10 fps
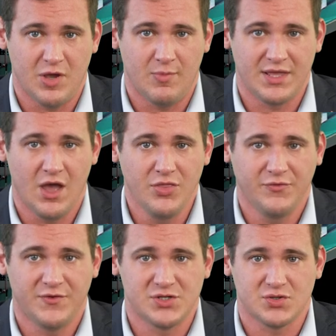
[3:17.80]
public health
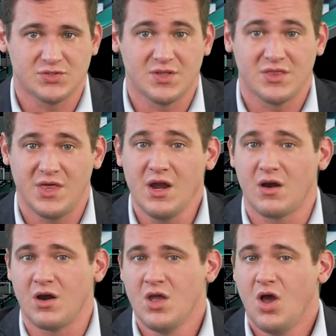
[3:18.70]
officials
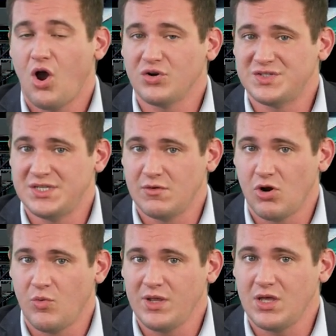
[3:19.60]
there are
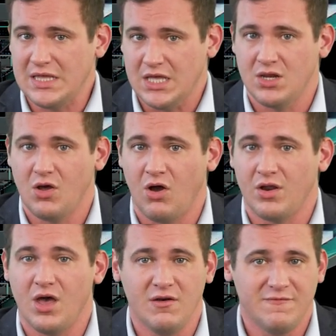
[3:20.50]
zeroing in
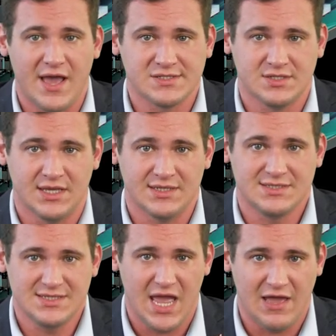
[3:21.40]
on unvaccinated
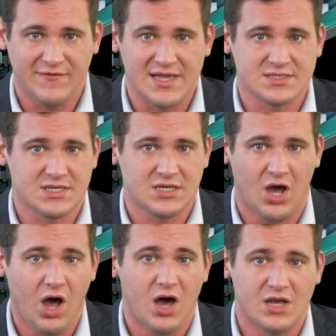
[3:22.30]
staff as the
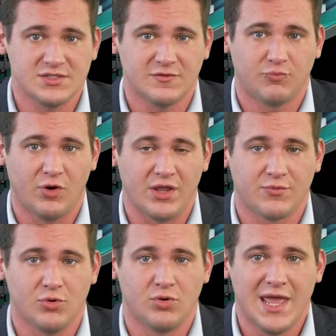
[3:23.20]
cause of
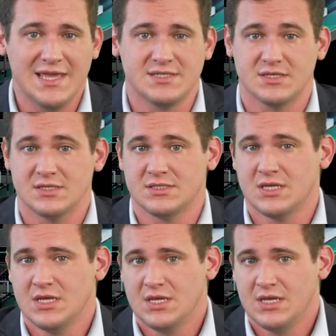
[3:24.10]
breakthrough cases.
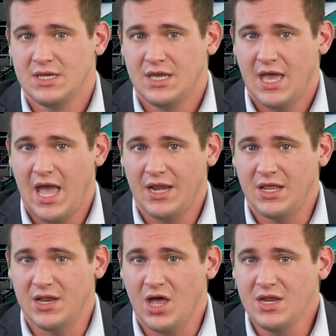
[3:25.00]
At
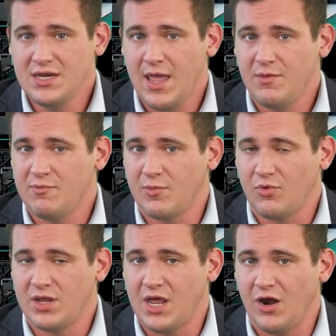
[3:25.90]
an unnamed
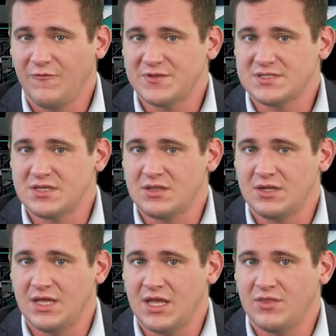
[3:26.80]
memory care
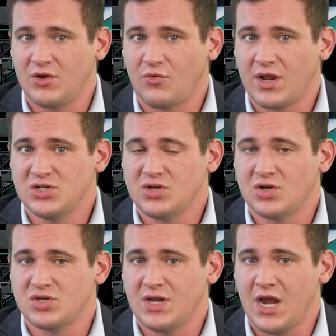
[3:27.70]
facility in the Grand
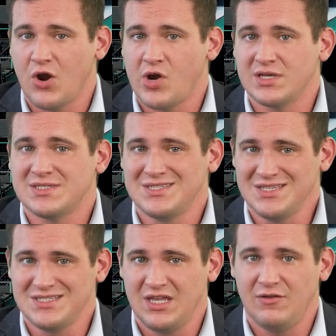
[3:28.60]
Junction area,
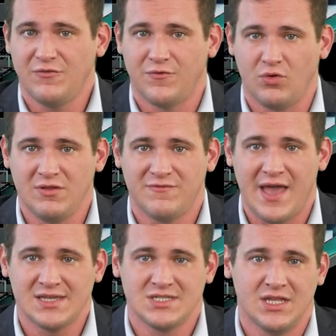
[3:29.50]
16 fully
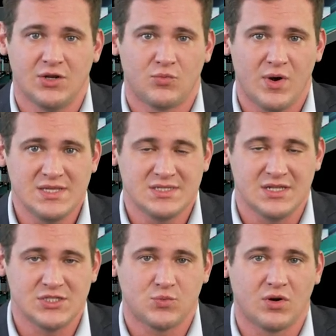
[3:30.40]
vaccinated
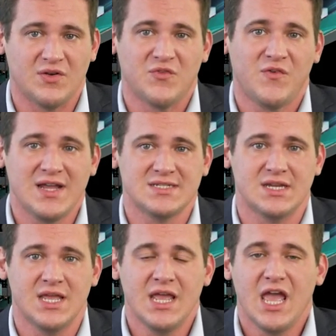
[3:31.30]
residents were
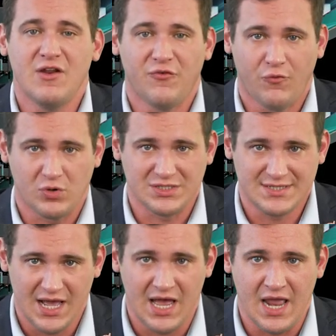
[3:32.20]
infected and four
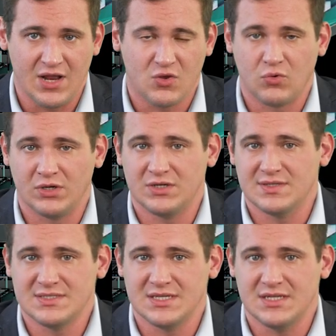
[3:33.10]
died, according to
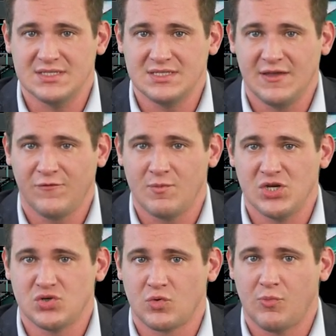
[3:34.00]
the CDC
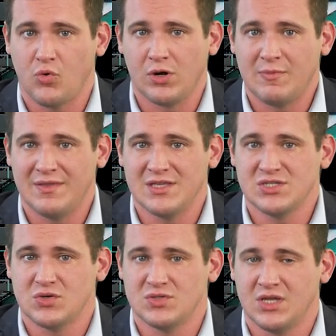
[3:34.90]
information reported by the
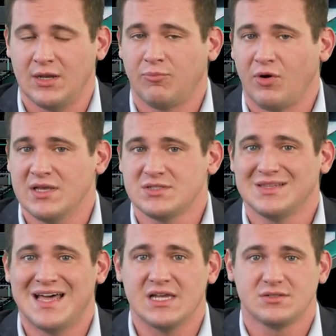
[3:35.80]
Associated Press
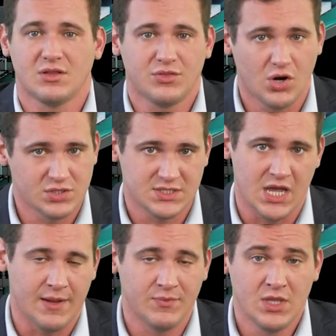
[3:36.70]
last
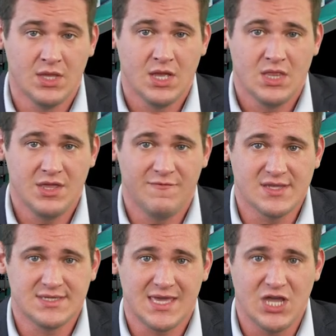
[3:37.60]
Thursday. The
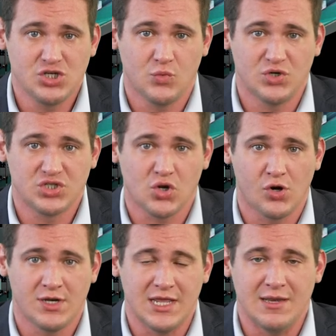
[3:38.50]
investigation, which
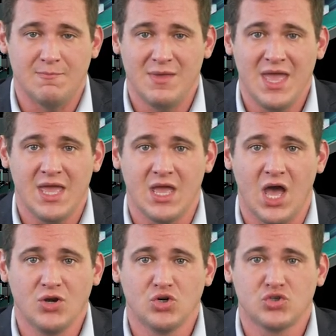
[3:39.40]
started in May,
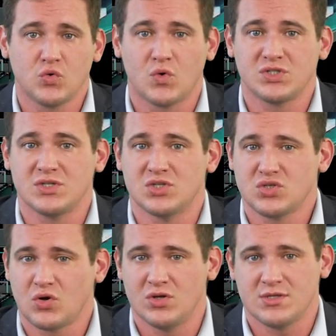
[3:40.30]
underscores
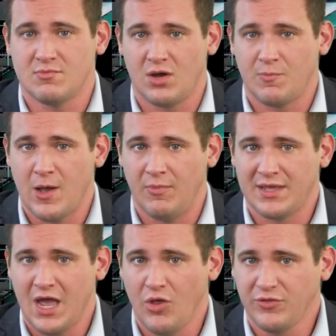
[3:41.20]
concerns among
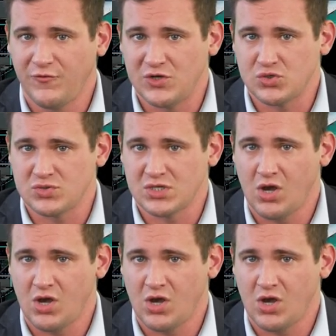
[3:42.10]
public health officials in